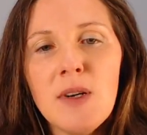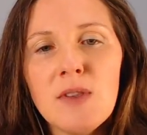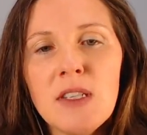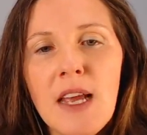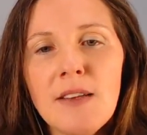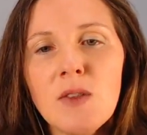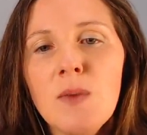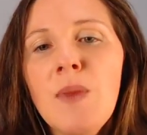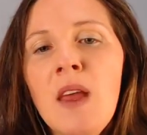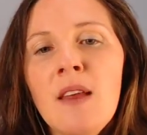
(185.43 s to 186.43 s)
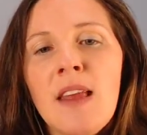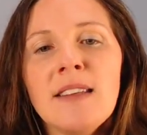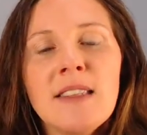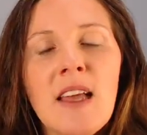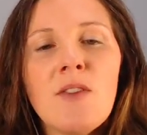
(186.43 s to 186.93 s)
about today. So
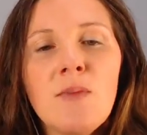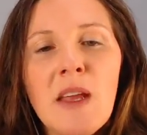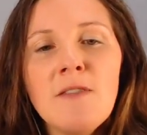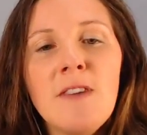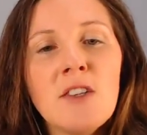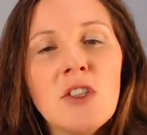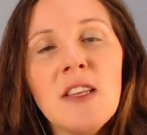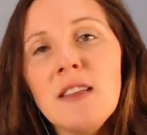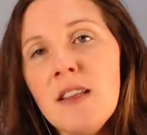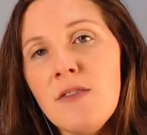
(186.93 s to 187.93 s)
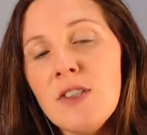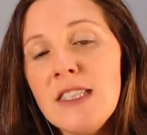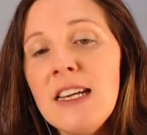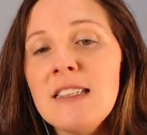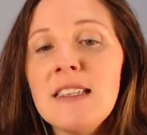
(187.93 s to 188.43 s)
that's the other main function that the liver
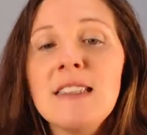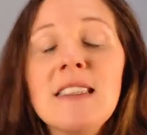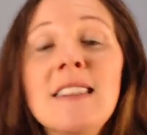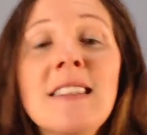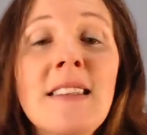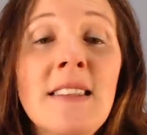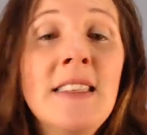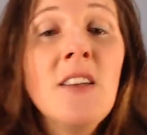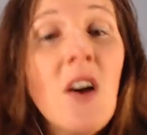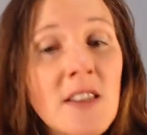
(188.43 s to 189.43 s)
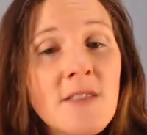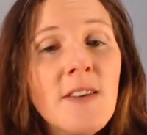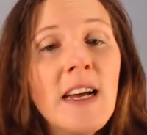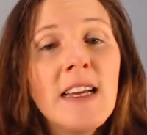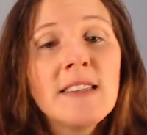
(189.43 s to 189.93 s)
does, is it
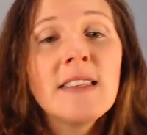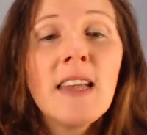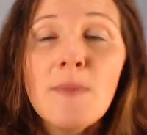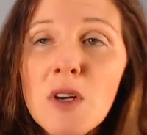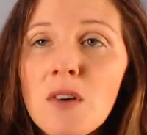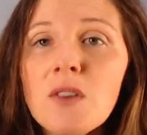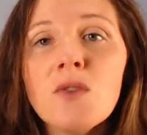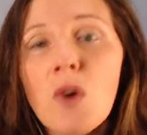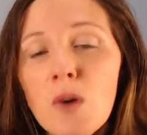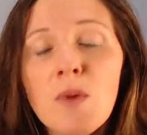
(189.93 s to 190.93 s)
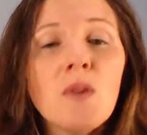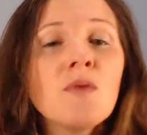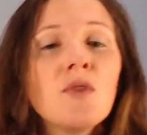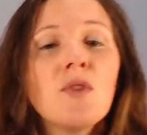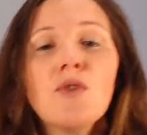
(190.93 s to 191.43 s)
detoxifies chemicals,
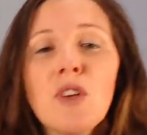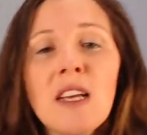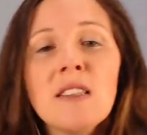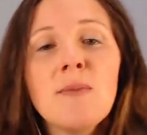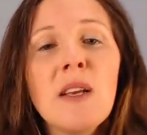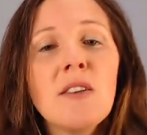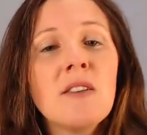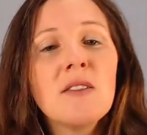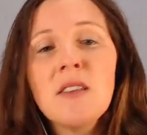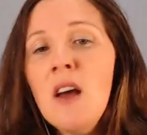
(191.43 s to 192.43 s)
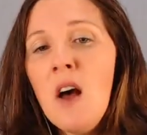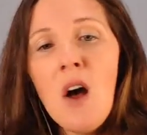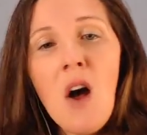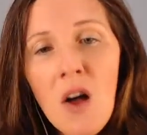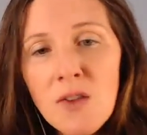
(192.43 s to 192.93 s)
hormones, neurotransmitters,
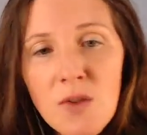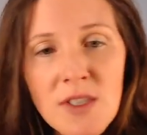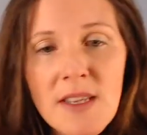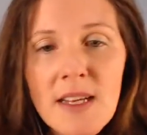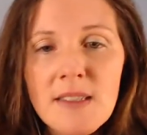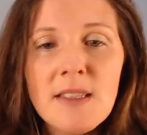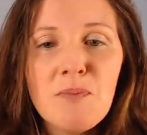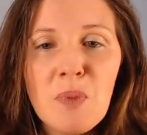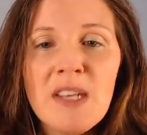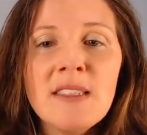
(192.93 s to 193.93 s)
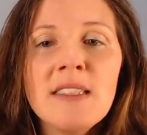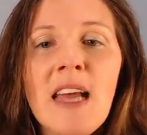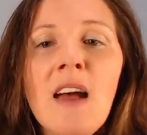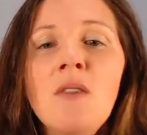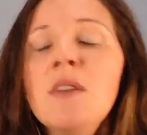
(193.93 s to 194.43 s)
all sorts of things. It breaks
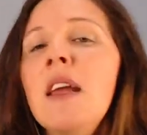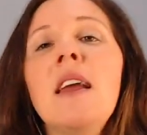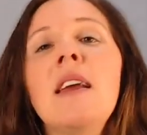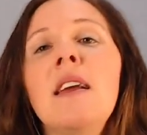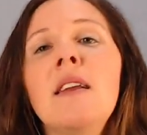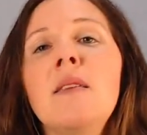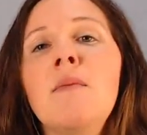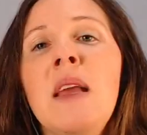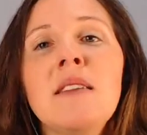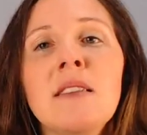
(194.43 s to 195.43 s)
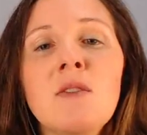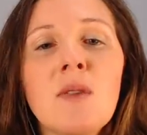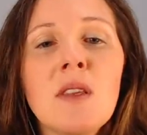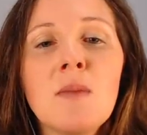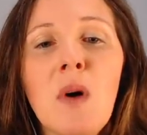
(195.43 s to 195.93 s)
down and makes it so
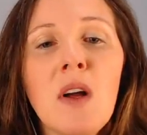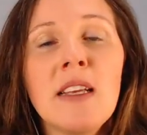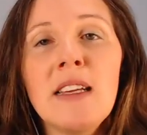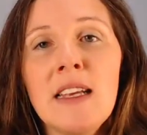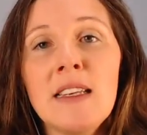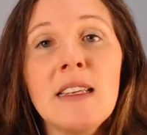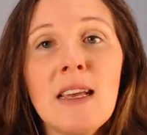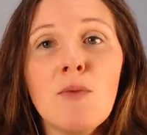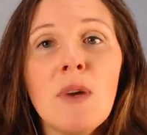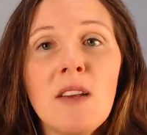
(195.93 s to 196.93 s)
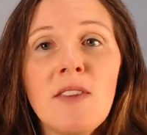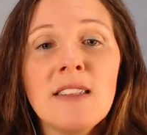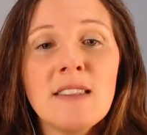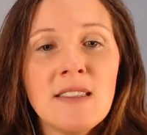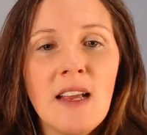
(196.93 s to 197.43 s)
that the body can get rid of it
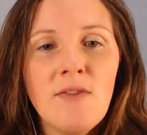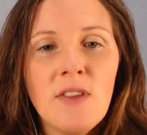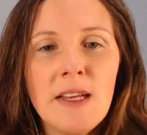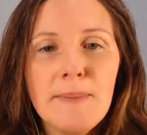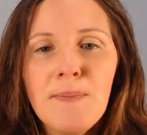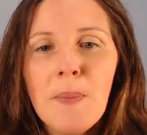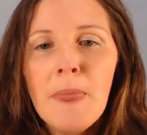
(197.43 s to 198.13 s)
safely.